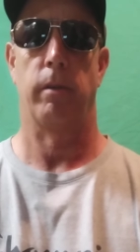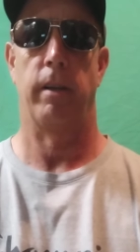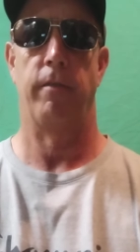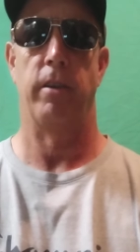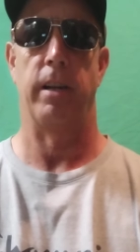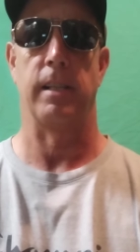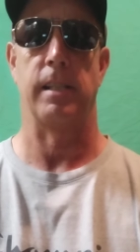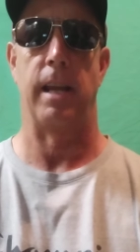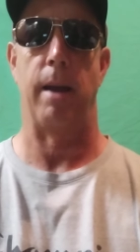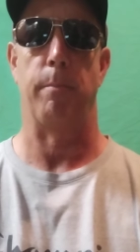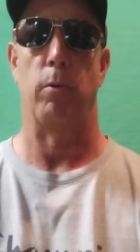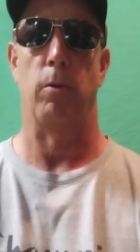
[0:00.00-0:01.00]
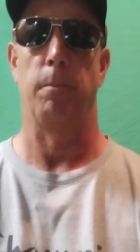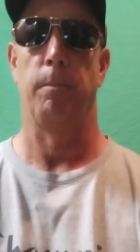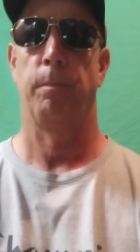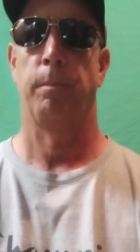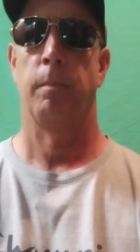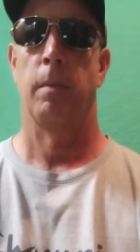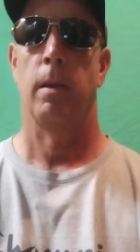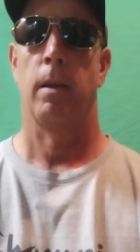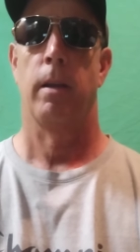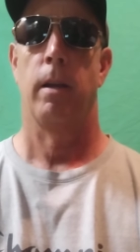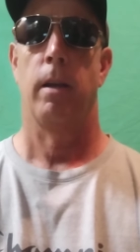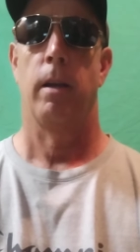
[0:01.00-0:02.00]
Give you an example
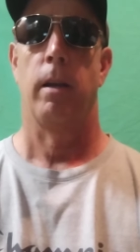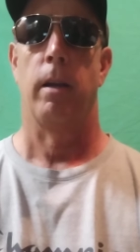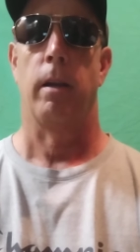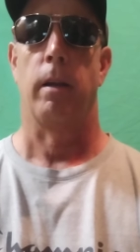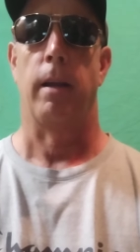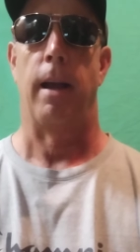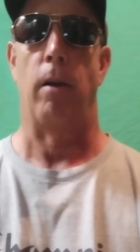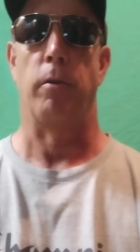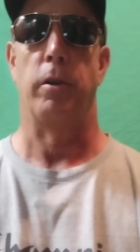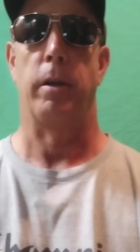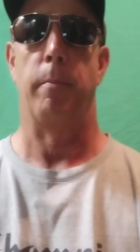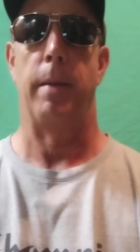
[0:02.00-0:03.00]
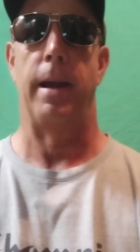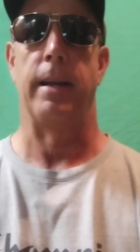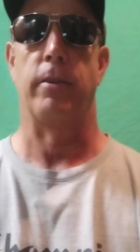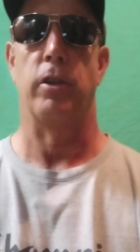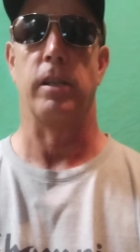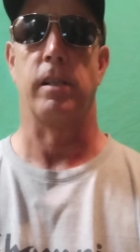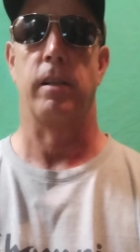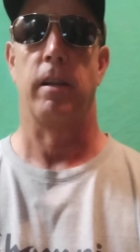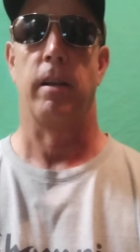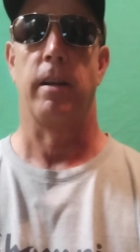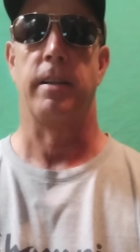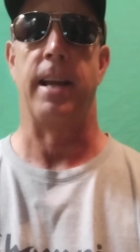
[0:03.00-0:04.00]
how you can make just
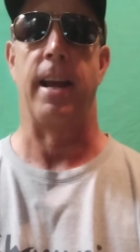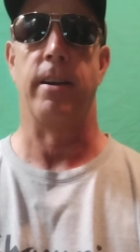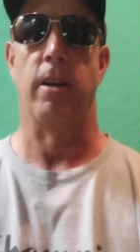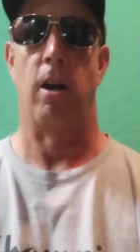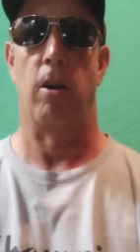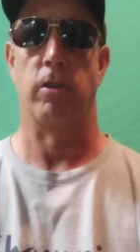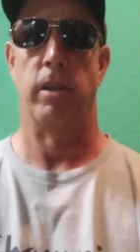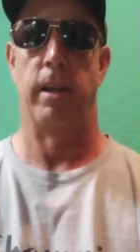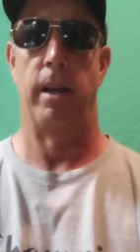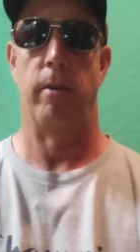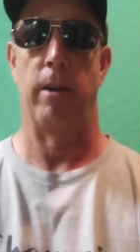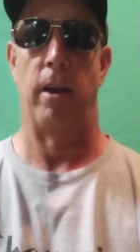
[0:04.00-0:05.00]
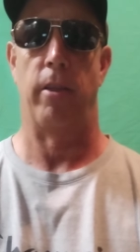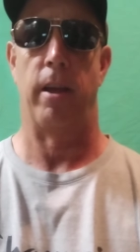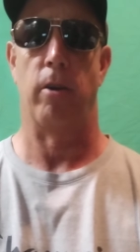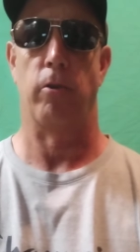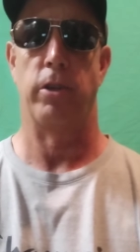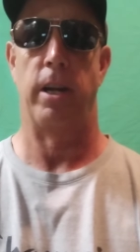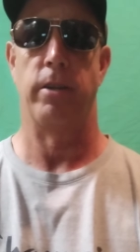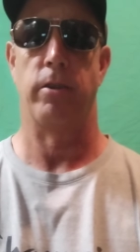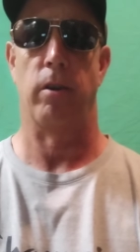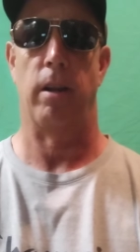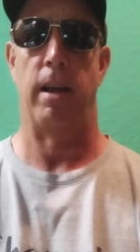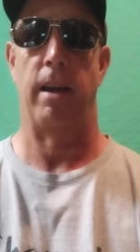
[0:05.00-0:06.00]
$10 a day, how that'll change
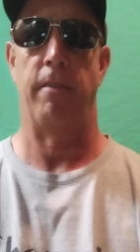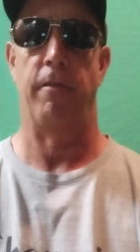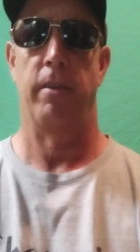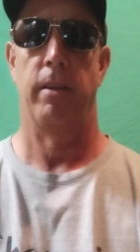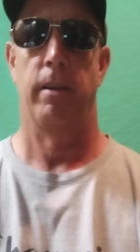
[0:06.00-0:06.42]
your life,